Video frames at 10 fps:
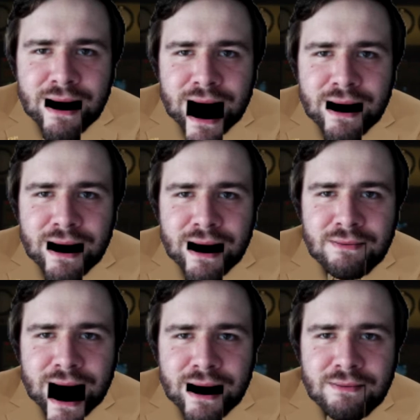What we
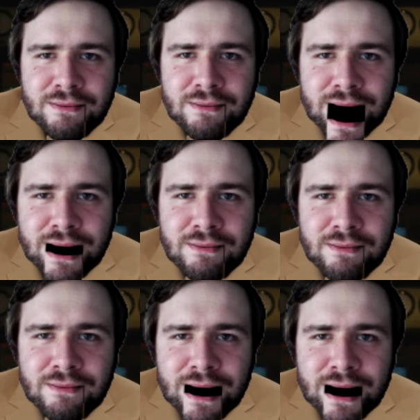have
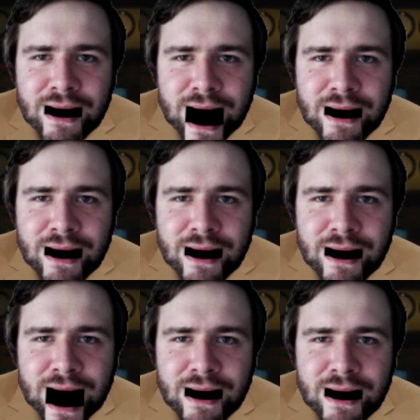is a bunch of
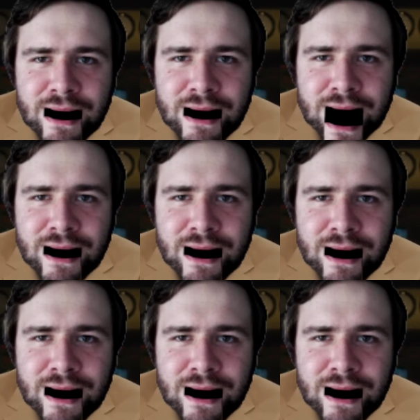enemies that we know about.